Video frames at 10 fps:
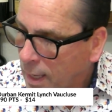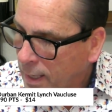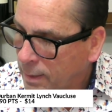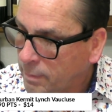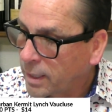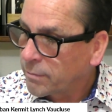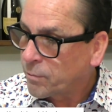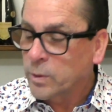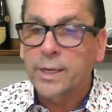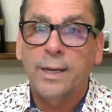And at
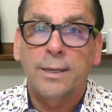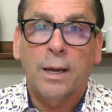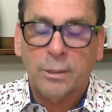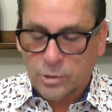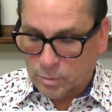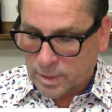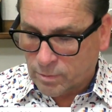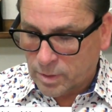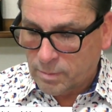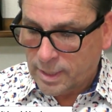$14, you might
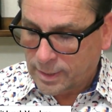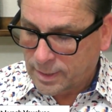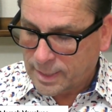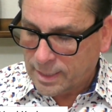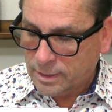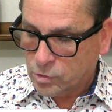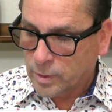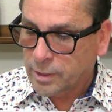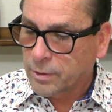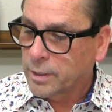want to make it a daily
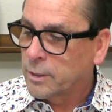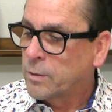drinker.